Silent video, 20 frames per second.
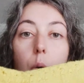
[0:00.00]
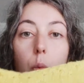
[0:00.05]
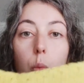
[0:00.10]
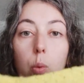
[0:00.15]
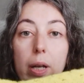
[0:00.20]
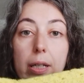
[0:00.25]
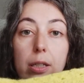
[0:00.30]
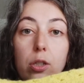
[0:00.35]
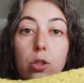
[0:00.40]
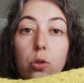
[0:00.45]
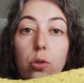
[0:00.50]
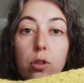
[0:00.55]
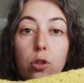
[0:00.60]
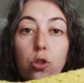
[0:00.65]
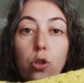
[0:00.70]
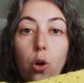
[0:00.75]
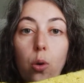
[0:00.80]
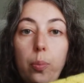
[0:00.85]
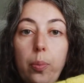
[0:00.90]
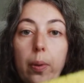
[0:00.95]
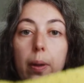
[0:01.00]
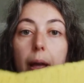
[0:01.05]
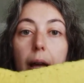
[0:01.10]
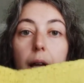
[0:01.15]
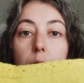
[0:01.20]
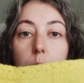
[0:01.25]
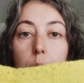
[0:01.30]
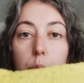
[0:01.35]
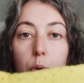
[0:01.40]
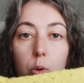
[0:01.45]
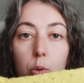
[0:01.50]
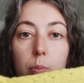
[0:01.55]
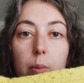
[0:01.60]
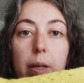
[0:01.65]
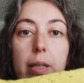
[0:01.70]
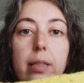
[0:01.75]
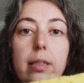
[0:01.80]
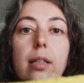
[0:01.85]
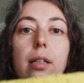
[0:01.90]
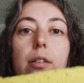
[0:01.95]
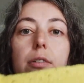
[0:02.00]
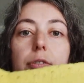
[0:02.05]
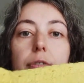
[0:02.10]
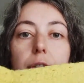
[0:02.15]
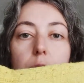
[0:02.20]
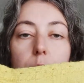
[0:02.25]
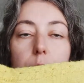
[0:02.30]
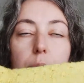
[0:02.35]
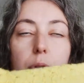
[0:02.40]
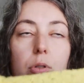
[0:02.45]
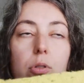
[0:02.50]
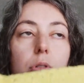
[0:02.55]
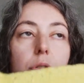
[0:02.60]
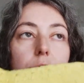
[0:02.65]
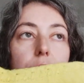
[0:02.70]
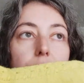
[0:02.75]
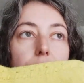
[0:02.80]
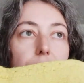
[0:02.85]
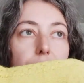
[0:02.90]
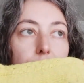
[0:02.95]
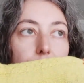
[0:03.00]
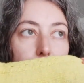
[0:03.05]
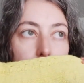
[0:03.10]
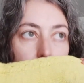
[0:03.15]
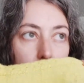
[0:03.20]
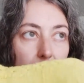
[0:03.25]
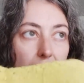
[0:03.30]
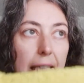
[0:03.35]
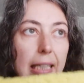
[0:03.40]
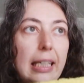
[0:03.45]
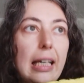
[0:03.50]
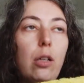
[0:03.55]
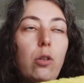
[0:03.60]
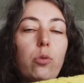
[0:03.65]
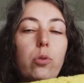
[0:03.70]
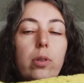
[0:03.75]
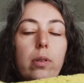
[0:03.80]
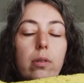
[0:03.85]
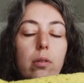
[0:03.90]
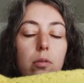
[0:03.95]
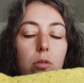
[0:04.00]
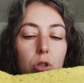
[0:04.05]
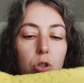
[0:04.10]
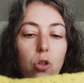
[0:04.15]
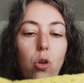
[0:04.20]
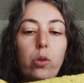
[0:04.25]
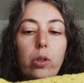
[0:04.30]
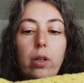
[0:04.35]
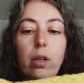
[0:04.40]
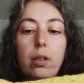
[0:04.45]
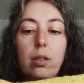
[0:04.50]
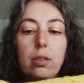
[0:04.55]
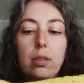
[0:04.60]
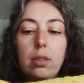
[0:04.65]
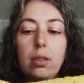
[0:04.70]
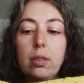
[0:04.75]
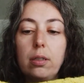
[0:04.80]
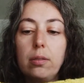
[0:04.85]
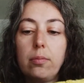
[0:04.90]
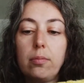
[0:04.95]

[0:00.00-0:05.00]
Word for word: went to the shop and bought myself a ball of yellow sock yarn